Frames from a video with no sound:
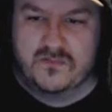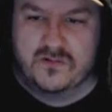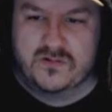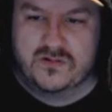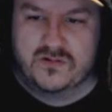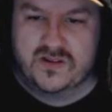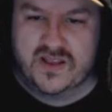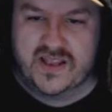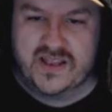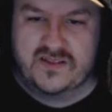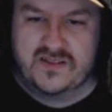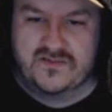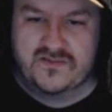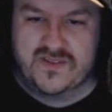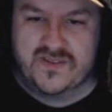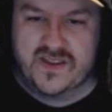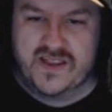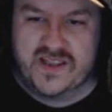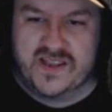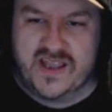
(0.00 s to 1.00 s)
We'll
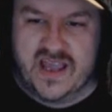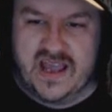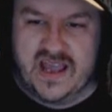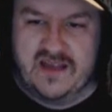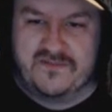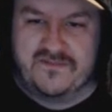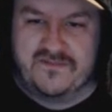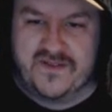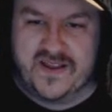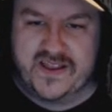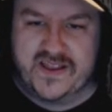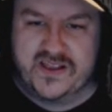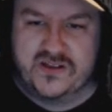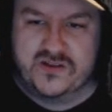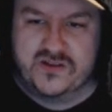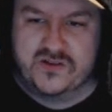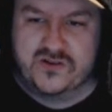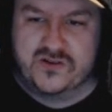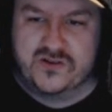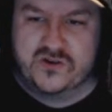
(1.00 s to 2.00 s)
leave the FA
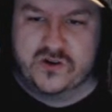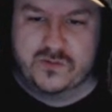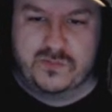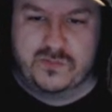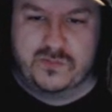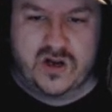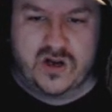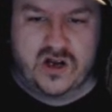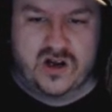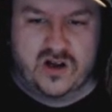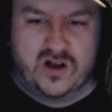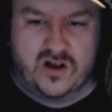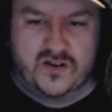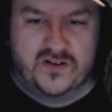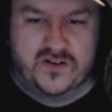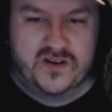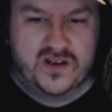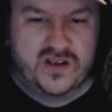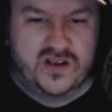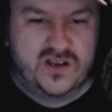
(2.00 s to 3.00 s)
Cup
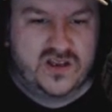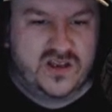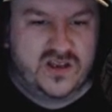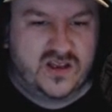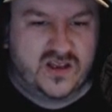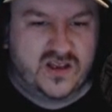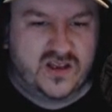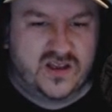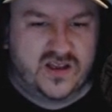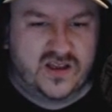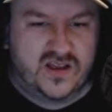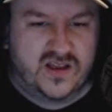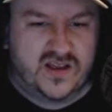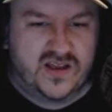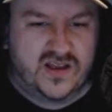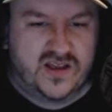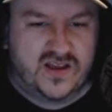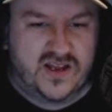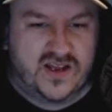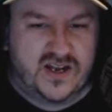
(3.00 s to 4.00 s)
on.
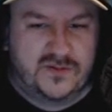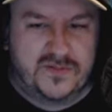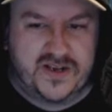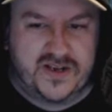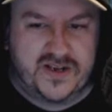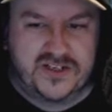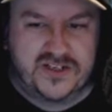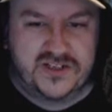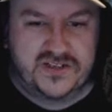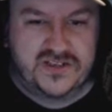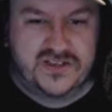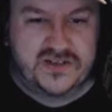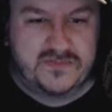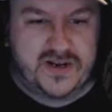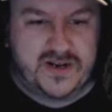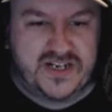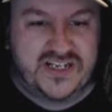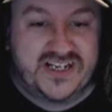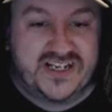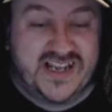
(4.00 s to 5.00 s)
Animations in a
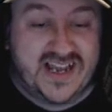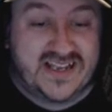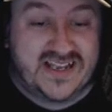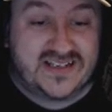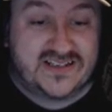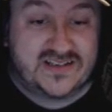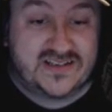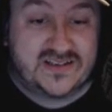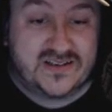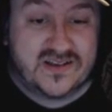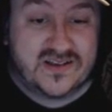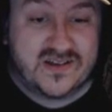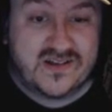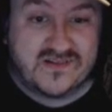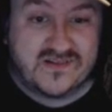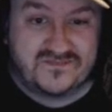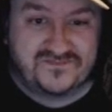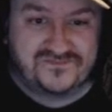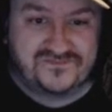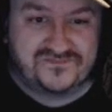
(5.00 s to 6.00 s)
match, yes.
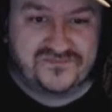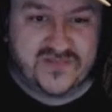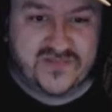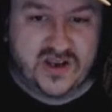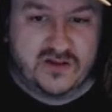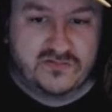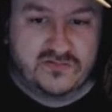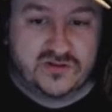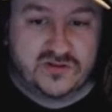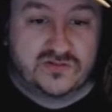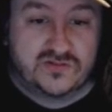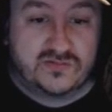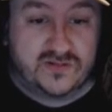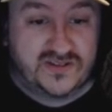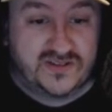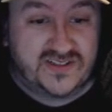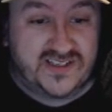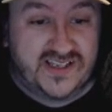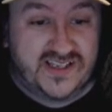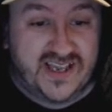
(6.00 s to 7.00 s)
Results
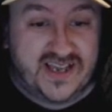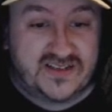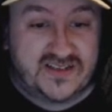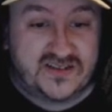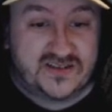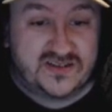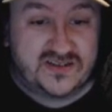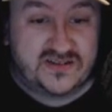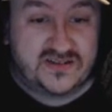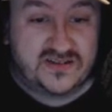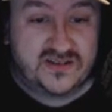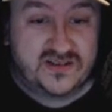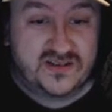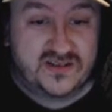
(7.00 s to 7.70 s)
monitor, yes.